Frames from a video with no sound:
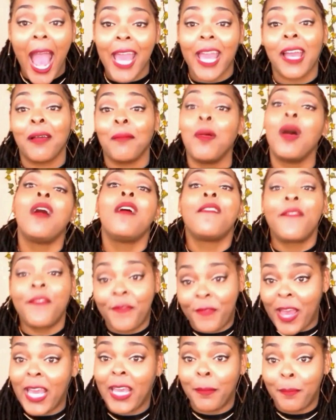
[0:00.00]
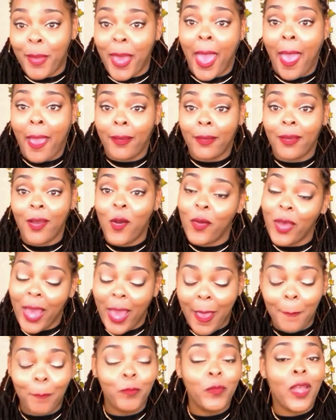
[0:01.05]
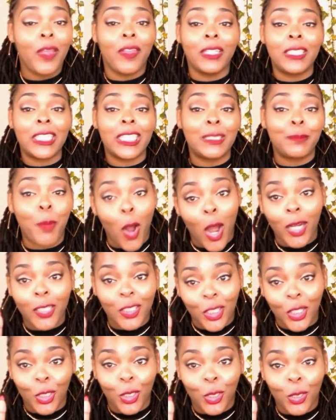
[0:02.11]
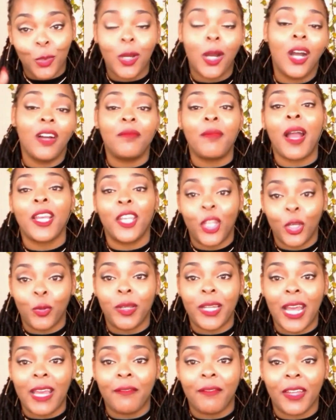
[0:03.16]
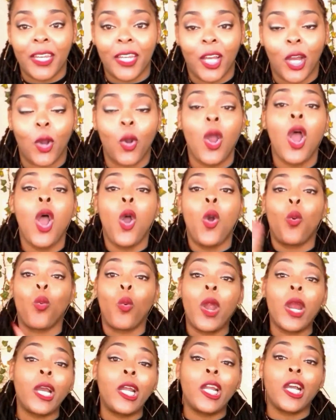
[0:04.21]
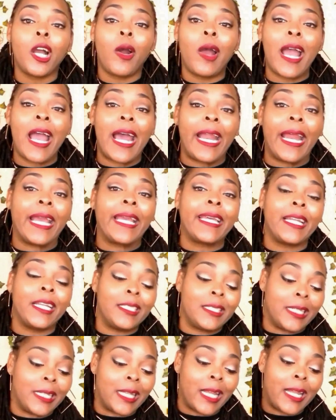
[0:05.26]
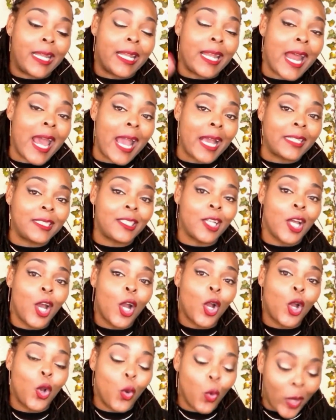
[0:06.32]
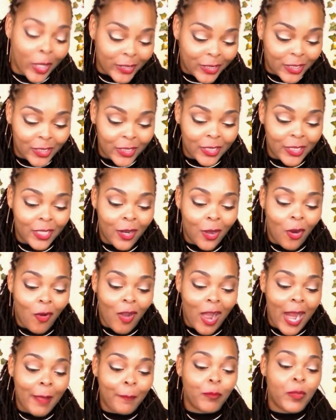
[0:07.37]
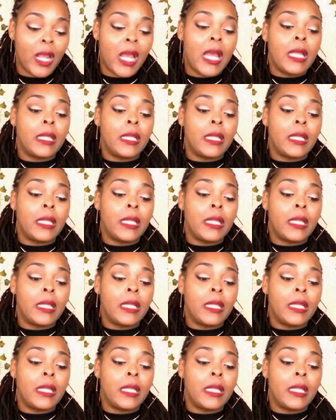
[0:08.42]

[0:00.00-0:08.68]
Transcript: I am fake back, okay? This is part 2 of my Q&A video. We're gonna go ahead and get into the next question, all right?